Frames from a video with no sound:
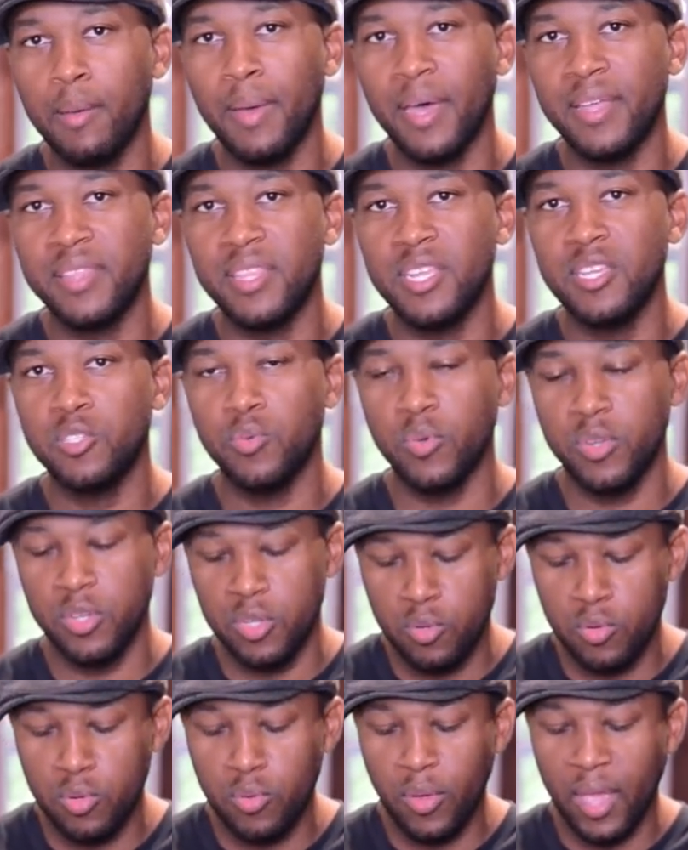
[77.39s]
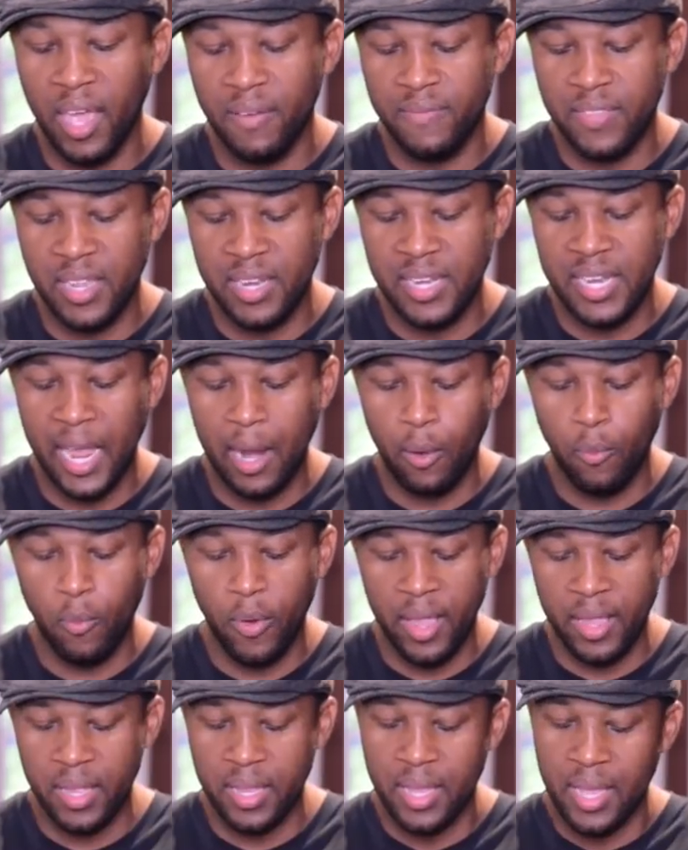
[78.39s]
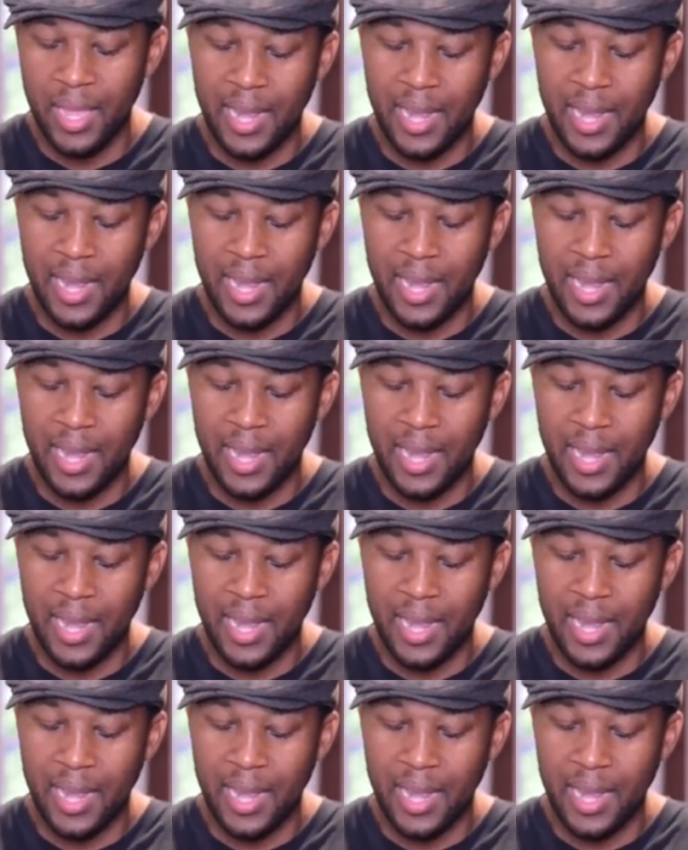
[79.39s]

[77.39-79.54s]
about this one, you do have that direct